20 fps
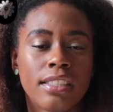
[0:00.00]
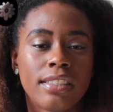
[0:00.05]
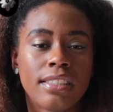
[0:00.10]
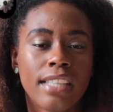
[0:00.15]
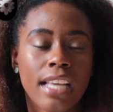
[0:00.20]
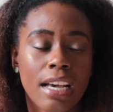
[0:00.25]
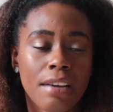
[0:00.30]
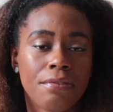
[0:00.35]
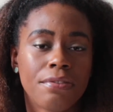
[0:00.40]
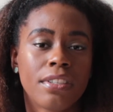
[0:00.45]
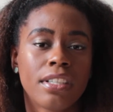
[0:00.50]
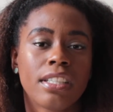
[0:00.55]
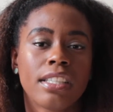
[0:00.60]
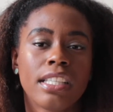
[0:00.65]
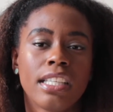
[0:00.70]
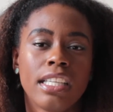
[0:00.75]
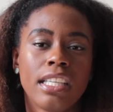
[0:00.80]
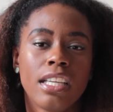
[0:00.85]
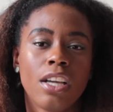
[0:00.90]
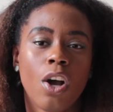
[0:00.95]

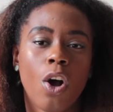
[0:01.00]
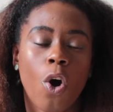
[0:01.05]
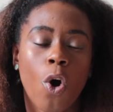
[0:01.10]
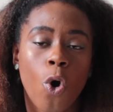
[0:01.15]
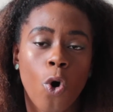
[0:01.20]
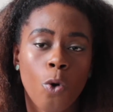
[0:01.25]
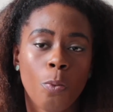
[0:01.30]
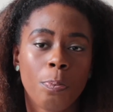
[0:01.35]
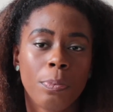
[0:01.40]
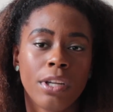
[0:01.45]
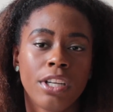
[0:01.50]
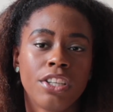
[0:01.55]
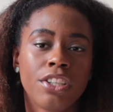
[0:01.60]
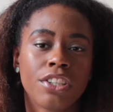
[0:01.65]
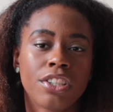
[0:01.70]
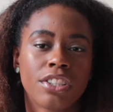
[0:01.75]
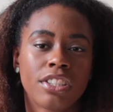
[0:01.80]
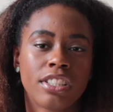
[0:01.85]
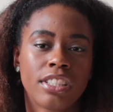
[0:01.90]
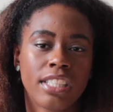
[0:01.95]
Definitely open
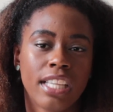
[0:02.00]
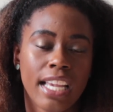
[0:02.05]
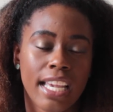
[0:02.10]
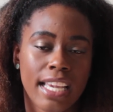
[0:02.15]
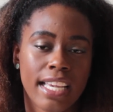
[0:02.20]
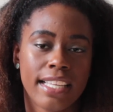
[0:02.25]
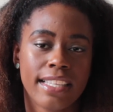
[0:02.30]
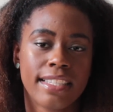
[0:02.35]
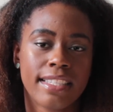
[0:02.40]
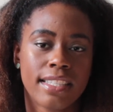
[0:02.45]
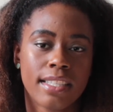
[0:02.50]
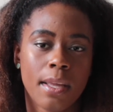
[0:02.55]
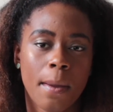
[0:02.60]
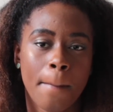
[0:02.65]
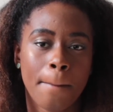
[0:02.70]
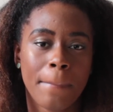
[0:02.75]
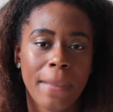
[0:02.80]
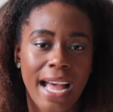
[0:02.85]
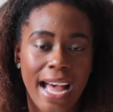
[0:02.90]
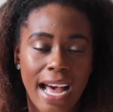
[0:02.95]
your taste
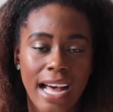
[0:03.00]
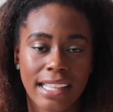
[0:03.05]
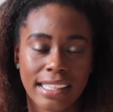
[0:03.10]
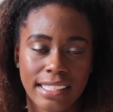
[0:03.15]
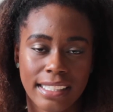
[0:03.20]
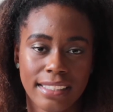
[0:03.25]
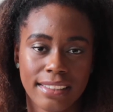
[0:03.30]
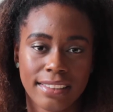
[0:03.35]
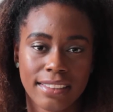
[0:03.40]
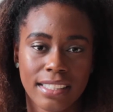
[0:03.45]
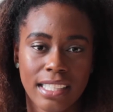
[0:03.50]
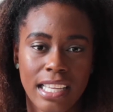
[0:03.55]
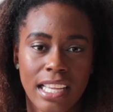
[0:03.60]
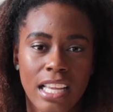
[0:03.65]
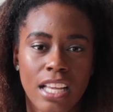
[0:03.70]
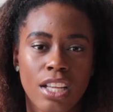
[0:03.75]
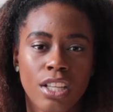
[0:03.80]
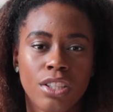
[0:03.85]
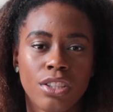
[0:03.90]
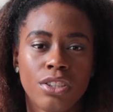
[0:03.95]
palette.
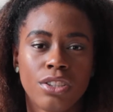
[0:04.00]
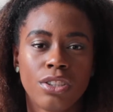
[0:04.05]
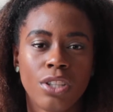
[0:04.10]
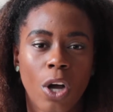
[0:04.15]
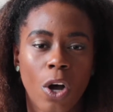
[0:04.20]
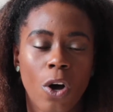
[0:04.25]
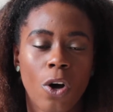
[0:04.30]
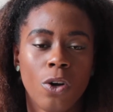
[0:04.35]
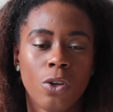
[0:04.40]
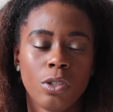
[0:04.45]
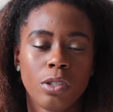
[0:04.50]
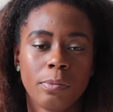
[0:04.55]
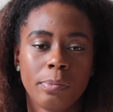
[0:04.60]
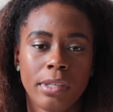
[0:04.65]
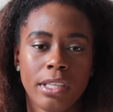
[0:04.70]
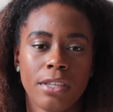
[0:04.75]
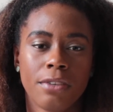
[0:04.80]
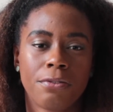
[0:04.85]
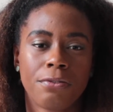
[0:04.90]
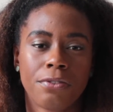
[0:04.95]
Don't
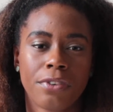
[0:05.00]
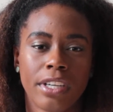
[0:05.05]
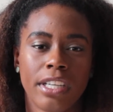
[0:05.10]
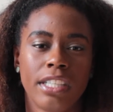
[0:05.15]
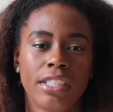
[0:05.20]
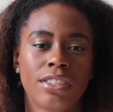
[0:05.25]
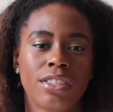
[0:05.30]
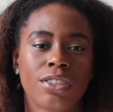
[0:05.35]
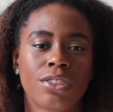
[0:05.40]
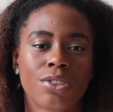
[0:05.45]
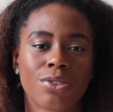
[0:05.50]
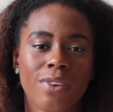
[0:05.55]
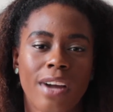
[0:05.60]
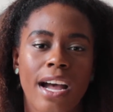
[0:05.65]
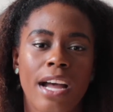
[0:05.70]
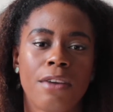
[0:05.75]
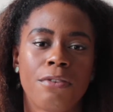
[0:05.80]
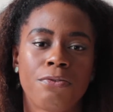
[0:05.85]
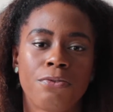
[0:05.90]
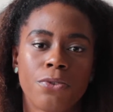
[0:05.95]
be afraid to
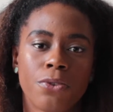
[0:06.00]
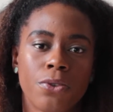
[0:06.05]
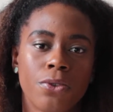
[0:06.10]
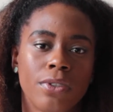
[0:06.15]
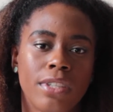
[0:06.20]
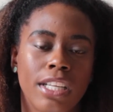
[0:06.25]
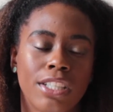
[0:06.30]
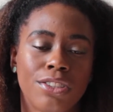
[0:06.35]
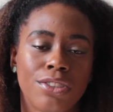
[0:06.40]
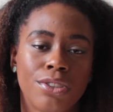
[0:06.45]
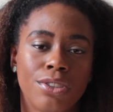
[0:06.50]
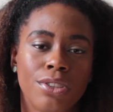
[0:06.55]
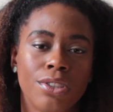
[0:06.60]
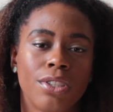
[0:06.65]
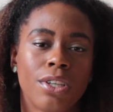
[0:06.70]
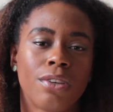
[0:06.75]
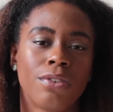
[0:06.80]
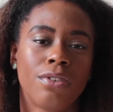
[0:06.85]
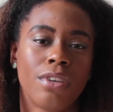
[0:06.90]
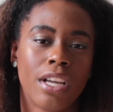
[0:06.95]
try food that you
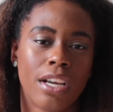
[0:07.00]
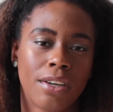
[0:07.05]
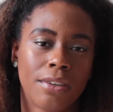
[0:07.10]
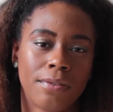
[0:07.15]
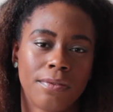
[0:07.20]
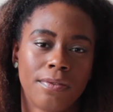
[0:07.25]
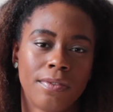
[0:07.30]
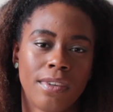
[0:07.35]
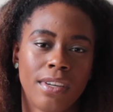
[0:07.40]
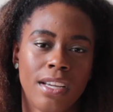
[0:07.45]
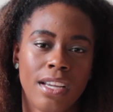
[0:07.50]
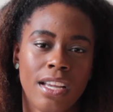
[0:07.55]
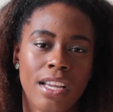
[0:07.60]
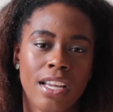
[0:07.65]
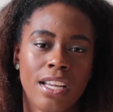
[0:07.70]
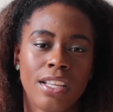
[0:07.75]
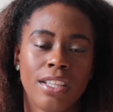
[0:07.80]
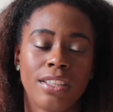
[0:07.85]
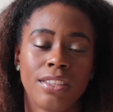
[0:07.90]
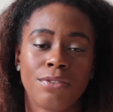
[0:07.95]
don't know,
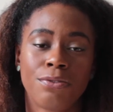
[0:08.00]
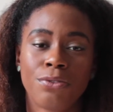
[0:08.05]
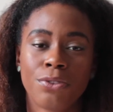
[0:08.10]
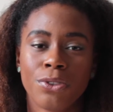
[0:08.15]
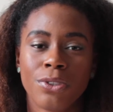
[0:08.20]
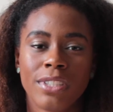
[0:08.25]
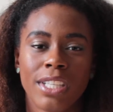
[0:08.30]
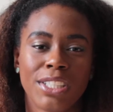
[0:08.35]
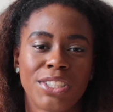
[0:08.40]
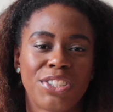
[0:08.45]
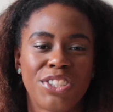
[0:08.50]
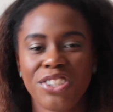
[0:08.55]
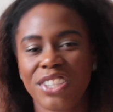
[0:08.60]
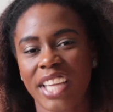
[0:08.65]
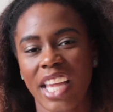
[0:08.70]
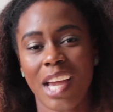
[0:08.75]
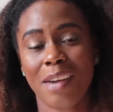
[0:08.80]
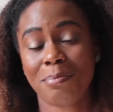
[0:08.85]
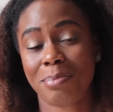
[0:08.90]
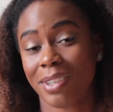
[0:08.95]
food that you
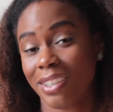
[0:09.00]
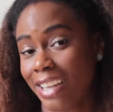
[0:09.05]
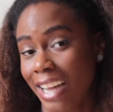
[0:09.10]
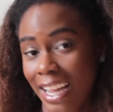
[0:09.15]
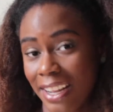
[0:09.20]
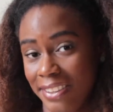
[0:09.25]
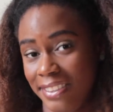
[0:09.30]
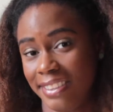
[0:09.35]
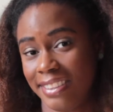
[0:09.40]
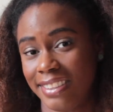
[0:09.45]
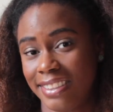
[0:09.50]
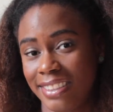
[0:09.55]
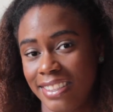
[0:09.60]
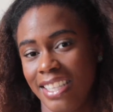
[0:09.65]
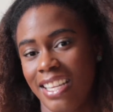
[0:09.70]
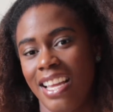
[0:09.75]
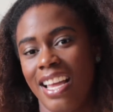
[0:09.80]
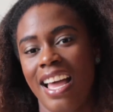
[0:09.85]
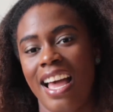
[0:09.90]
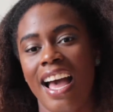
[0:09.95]
can't pronounce.
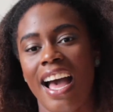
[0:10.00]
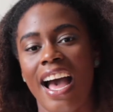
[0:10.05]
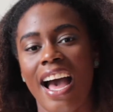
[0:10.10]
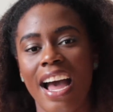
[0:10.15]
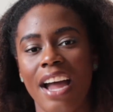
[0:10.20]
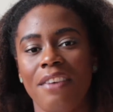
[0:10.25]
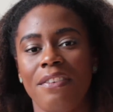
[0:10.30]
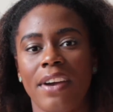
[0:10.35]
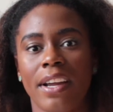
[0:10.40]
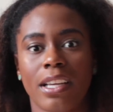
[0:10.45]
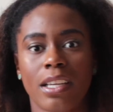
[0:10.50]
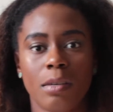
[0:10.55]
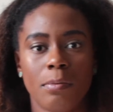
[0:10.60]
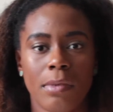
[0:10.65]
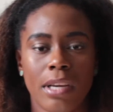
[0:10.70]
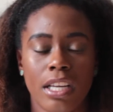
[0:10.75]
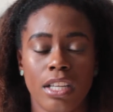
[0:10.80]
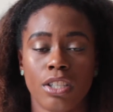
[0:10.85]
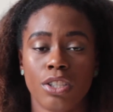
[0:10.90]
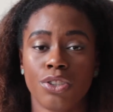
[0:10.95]
I
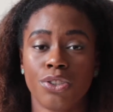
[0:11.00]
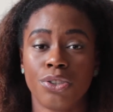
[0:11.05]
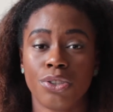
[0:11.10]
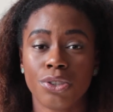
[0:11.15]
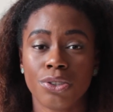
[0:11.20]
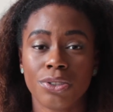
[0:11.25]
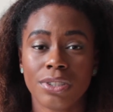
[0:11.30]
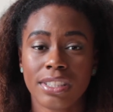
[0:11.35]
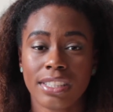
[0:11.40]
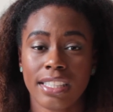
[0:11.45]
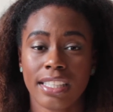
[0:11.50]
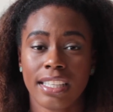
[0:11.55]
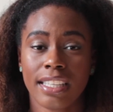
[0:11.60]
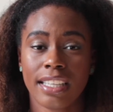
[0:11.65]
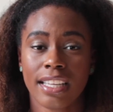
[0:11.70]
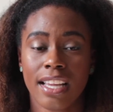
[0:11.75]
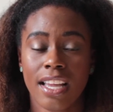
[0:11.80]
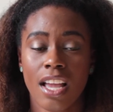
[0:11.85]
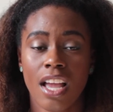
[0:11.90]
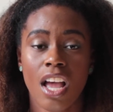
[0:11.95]
recommend
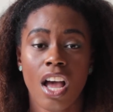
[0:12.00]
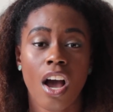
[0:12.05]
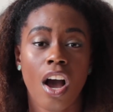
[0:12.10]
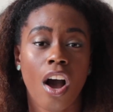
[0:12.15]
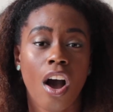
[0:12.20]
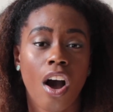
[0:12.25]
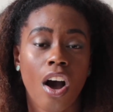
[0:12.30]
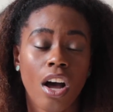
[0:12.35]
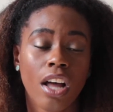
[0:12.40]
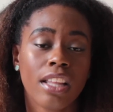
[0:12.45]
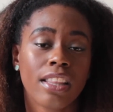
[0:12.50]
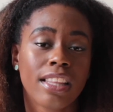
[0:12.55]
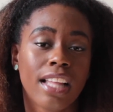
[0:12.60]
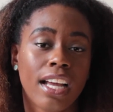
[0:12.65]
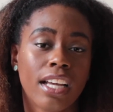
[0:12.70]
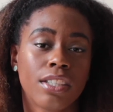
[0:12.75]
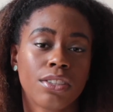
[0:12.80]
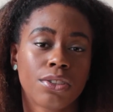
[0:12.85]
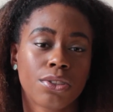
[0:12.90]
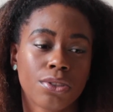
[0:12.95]
using
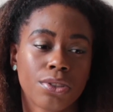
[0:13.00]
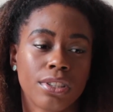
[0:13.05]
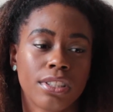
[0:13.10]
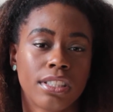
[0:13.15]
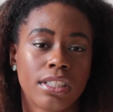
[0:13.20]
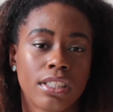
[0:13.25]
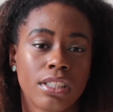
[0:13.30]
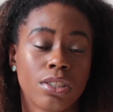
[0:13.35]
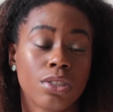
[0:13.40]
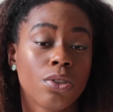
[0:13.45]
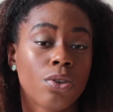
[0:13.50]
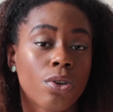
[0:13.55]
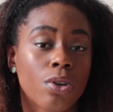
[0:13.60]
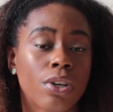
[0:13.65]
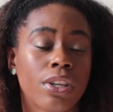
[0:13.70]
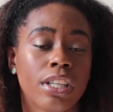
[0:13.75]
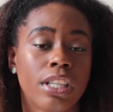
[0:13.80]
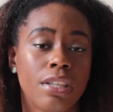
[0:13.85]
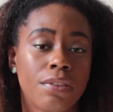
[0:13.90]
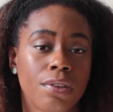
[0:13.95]
online sources
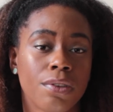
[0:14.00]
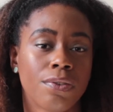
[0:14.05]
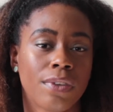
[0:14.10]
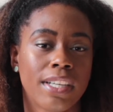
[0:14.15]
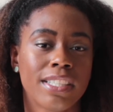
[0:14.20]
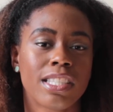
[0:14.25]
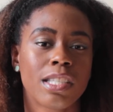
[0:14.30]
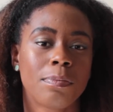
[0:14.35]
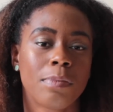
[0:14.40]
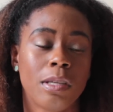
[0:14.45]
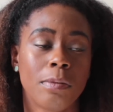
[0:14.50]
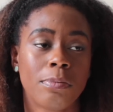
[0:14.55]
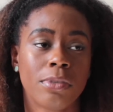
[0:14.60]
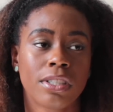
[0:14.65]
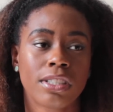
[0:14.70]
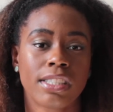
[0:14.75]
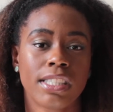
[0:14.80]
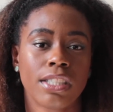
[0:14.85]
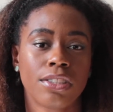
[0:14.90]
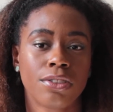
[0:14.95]
or even recipe
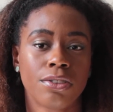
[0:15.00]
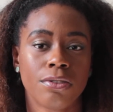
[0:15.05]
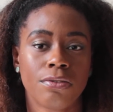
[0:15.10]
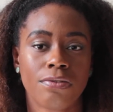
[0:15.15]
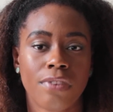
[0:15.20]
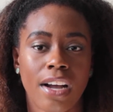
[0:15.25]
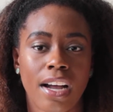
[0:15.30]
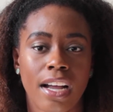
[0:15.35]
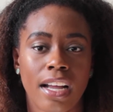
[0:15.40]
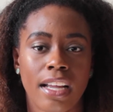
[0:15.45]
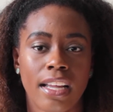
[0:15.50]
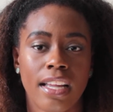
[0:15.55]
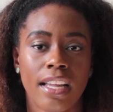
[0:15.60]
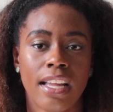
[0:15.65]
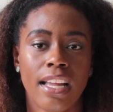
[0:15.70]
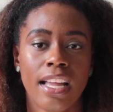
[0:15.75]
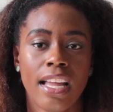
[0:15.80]
books that you find